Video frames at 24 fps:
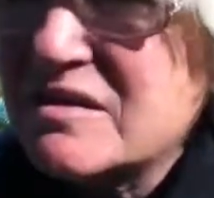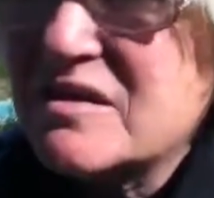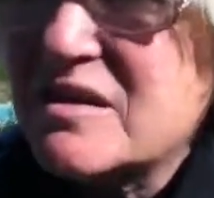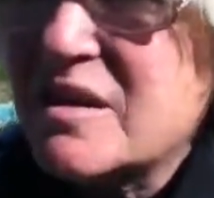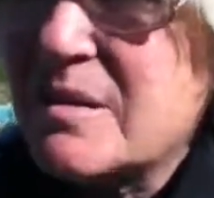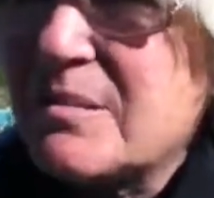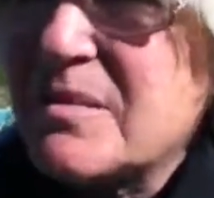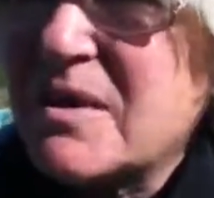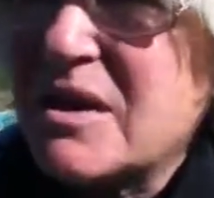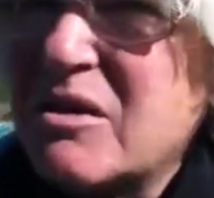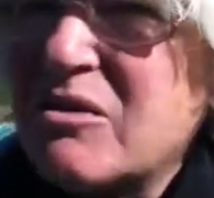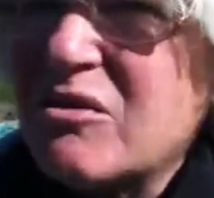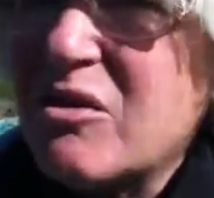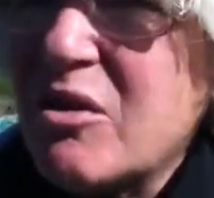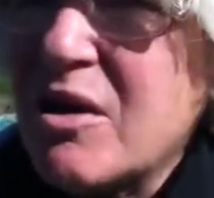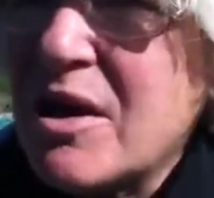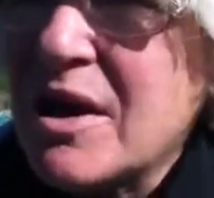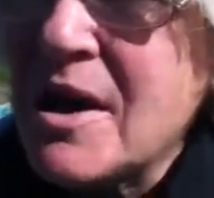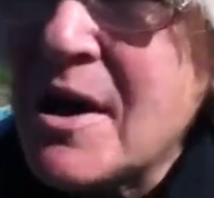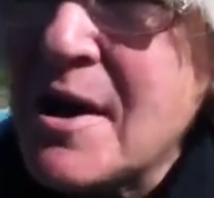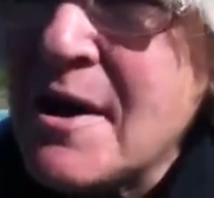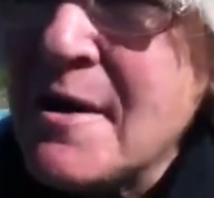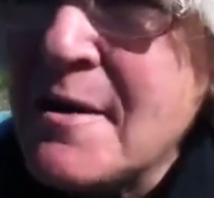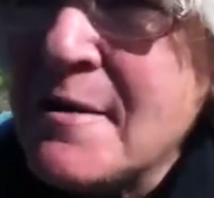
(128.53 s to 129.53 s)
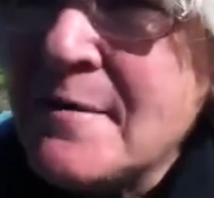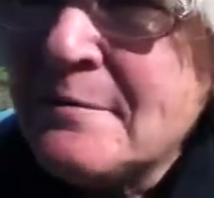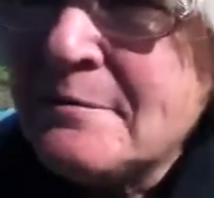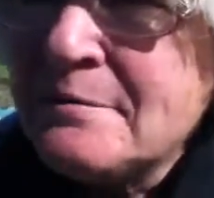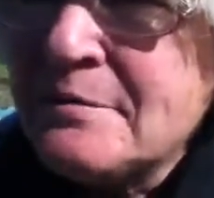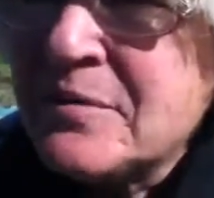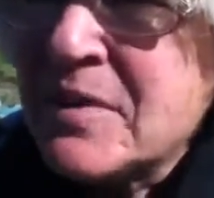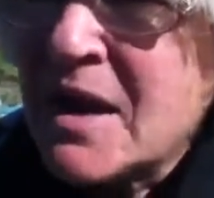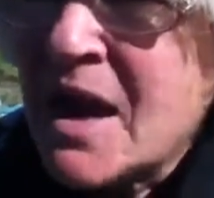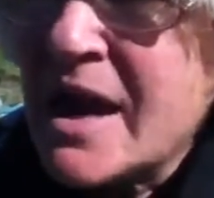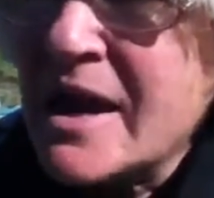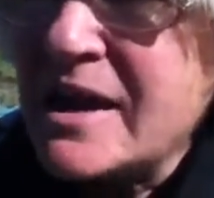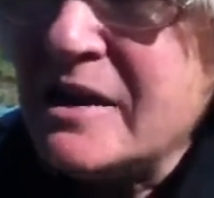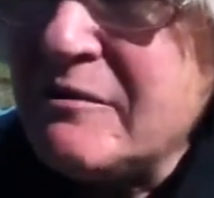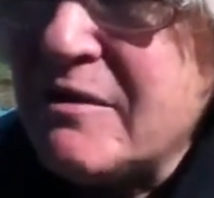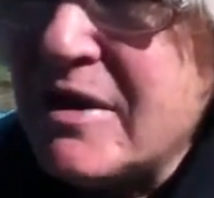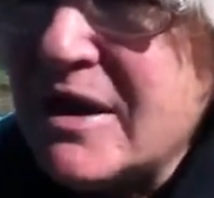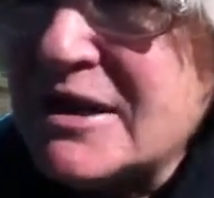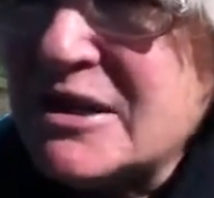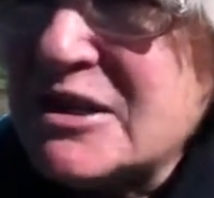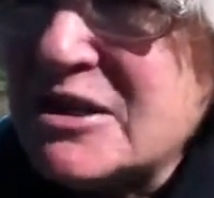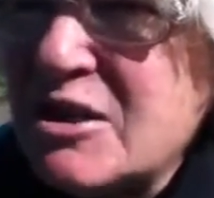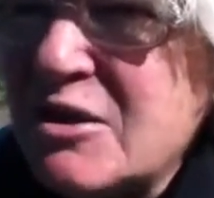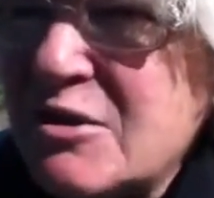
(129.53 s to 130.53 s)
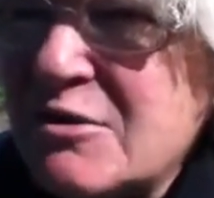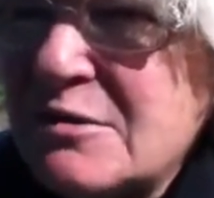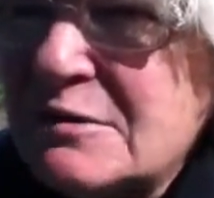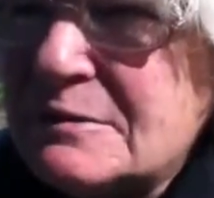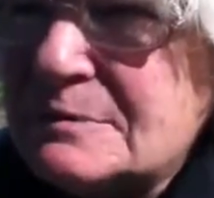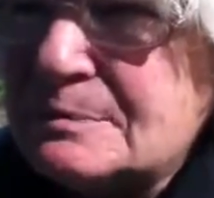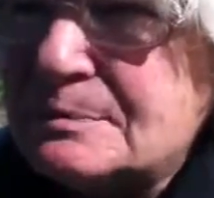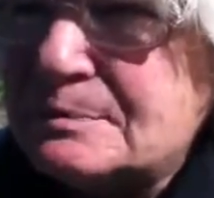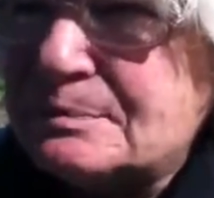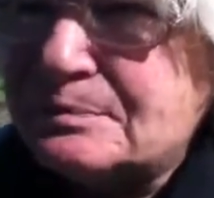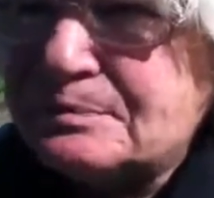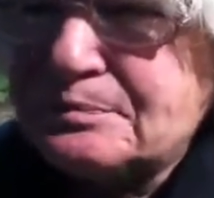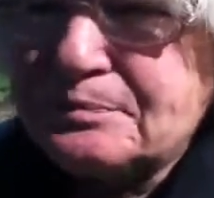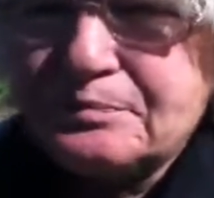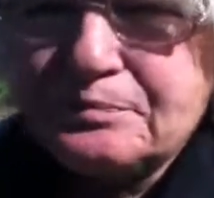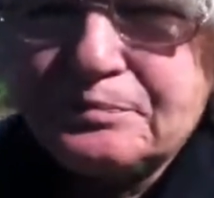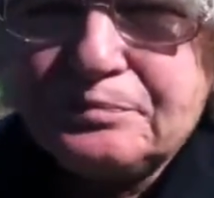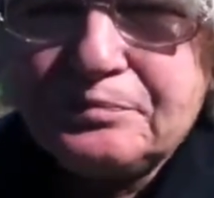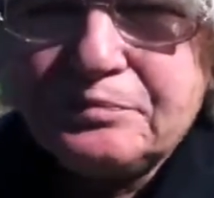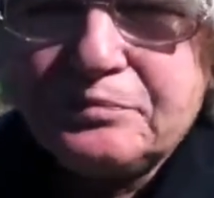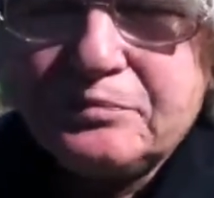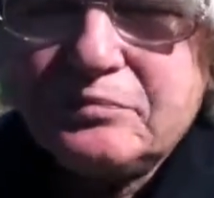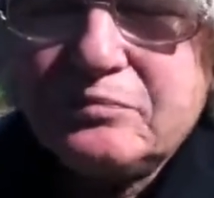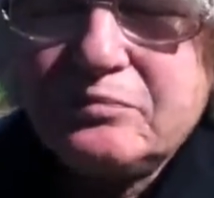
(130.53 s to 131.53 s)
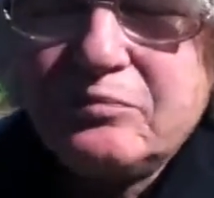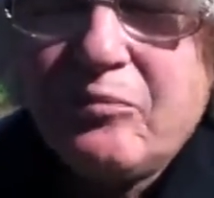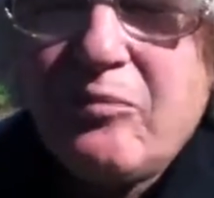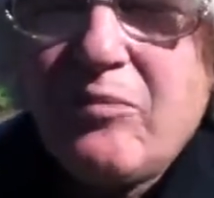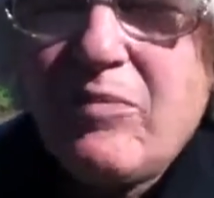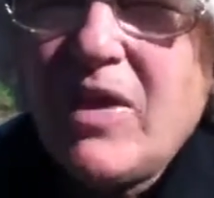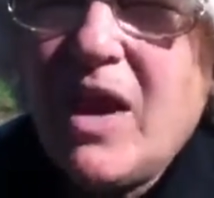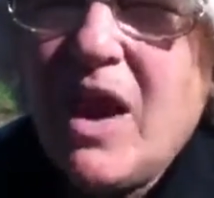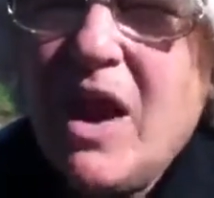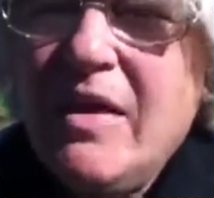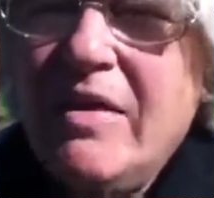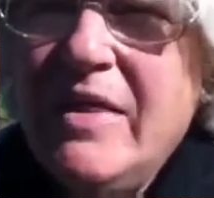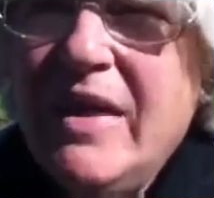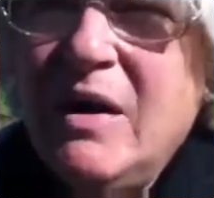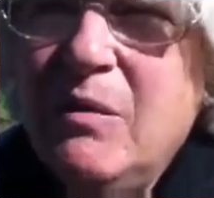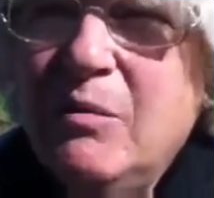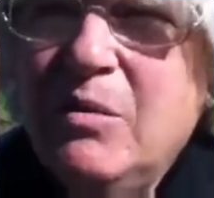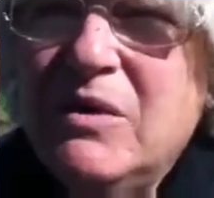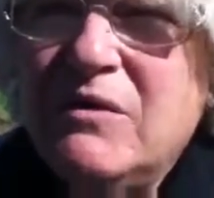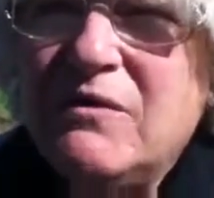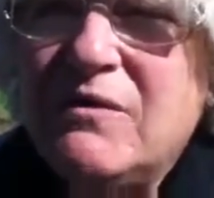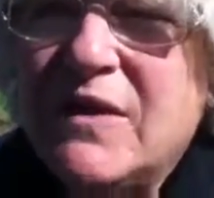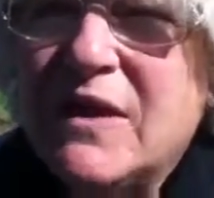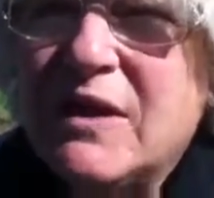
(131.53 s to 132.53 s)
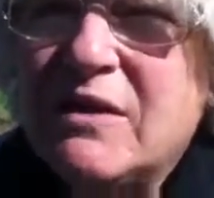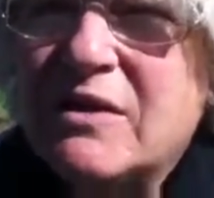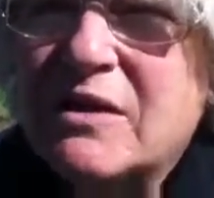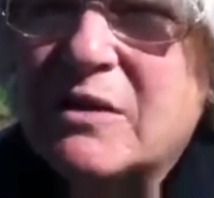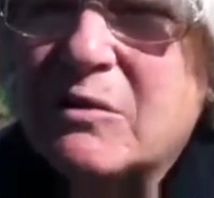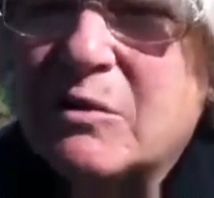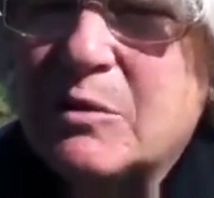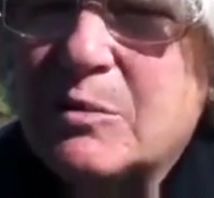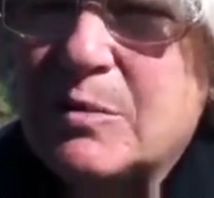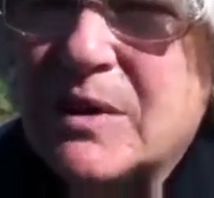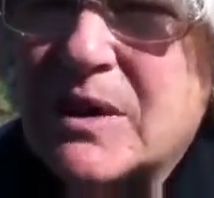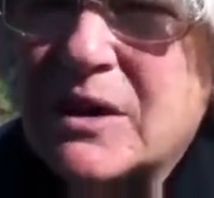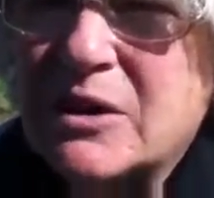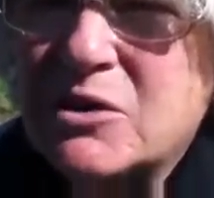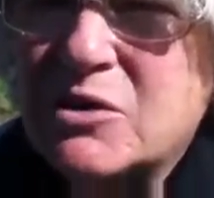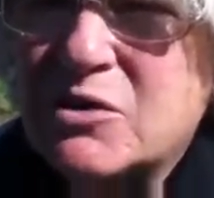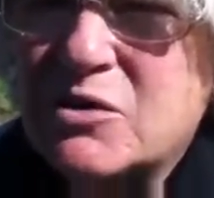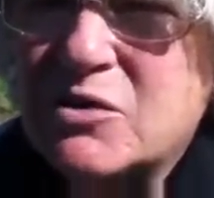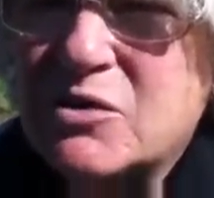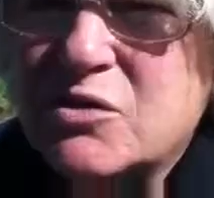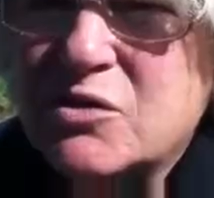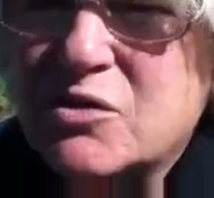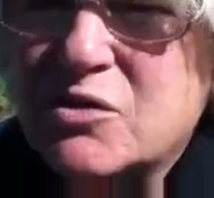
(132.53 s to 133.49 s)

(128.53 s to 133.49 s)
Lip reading: something growing. Anyway, and then we figured it would be